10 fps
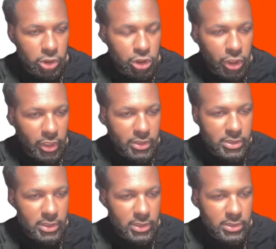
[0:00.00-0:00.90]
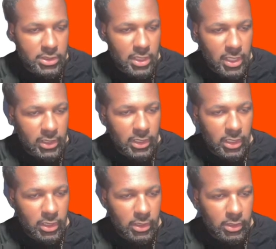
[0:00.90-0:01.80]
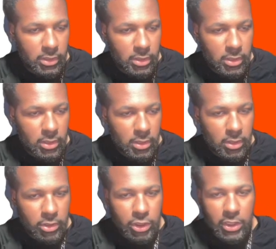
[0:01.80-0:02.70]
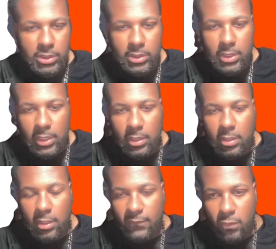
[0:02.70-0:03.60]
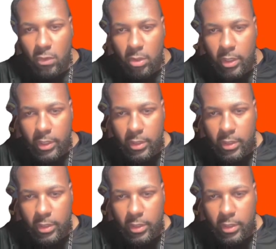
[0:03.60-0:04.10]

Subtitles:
Chase is taking Denver.